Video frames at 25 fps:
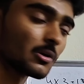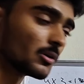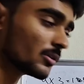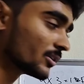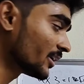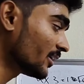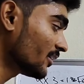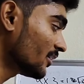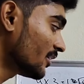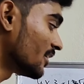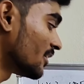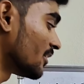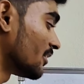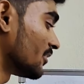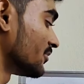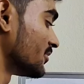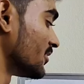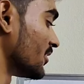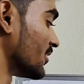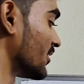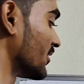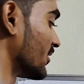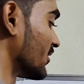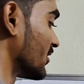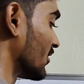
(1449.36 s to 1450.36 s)
Okay,
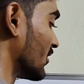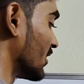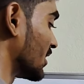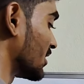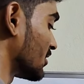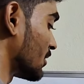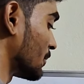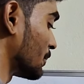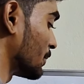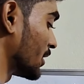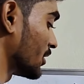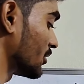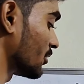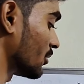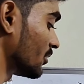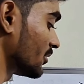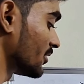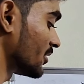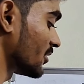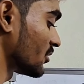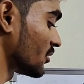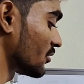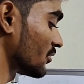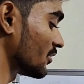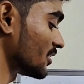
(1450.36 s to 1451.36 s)
this is one separate
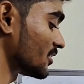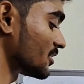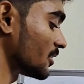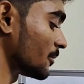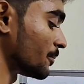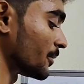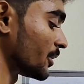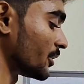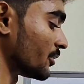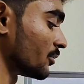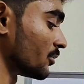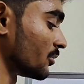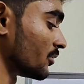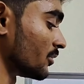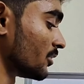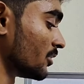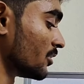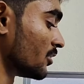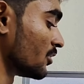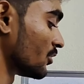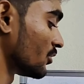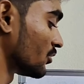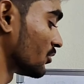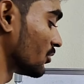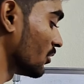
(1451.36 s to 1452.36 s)
node, this is one separate node.
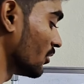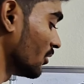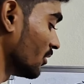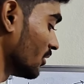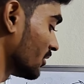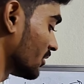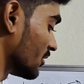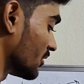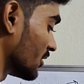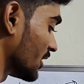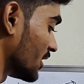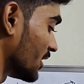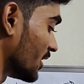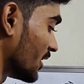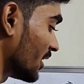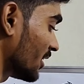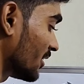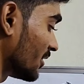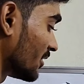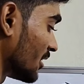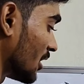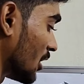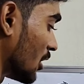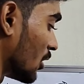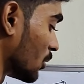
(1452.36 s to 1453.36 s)
So
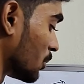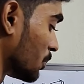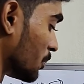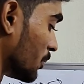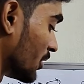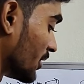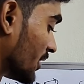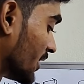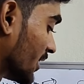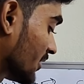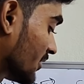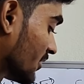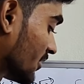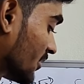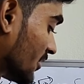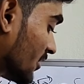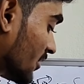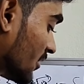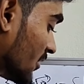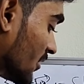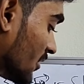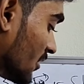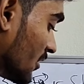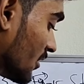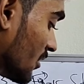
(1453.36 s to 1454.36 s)
here the output
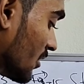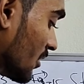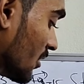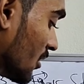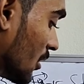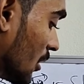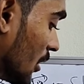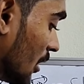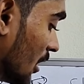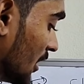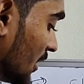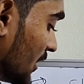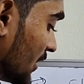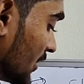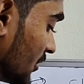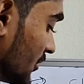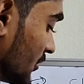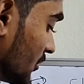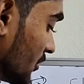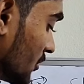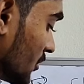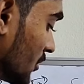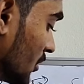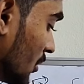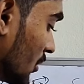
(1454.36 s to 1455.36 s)
gets
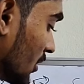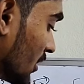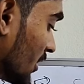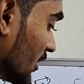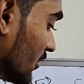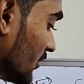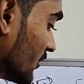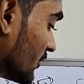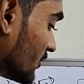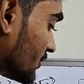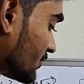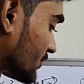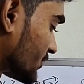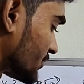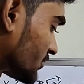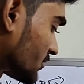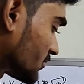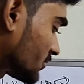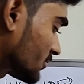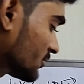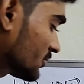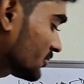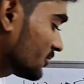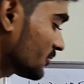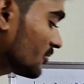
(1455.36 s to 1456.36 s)
altered. Okay,
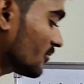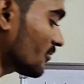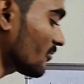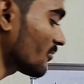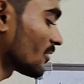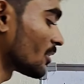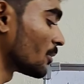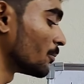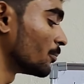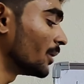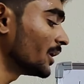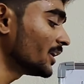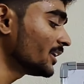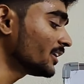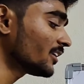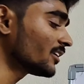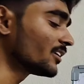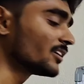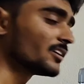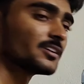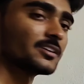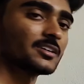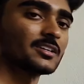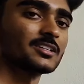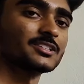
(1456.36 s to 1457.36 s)

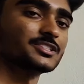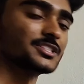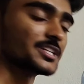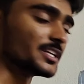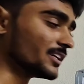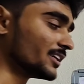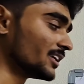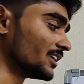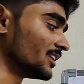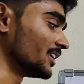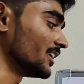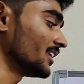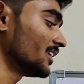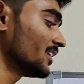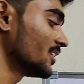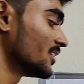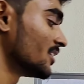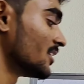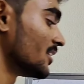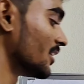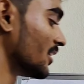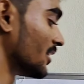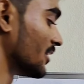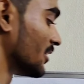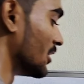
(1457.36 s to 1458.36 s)
but generally
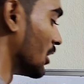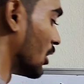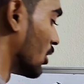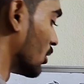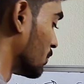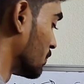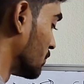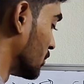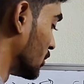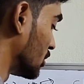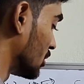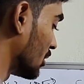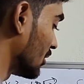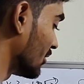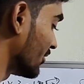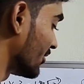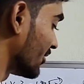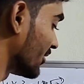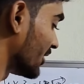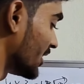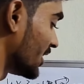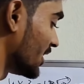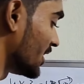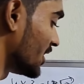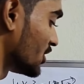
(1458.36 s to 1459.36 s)
the output of
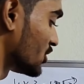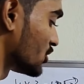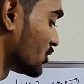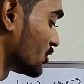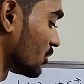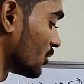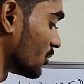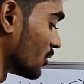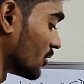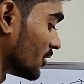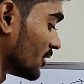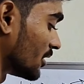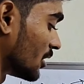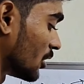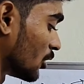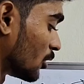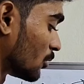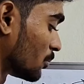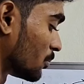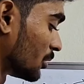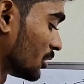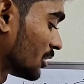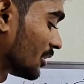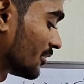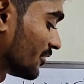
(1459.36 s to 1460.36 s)
each
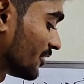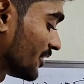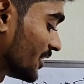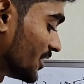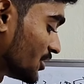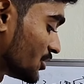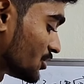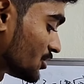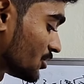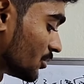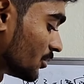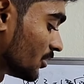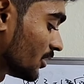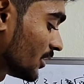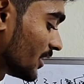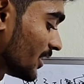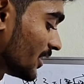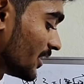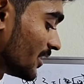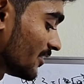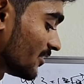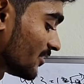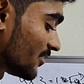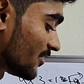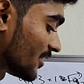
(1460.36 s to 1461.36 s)
node
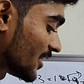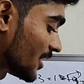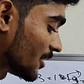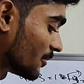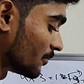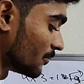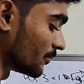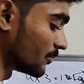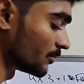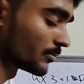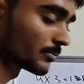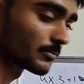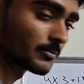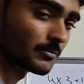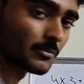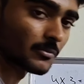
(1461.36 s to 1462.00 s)
is same.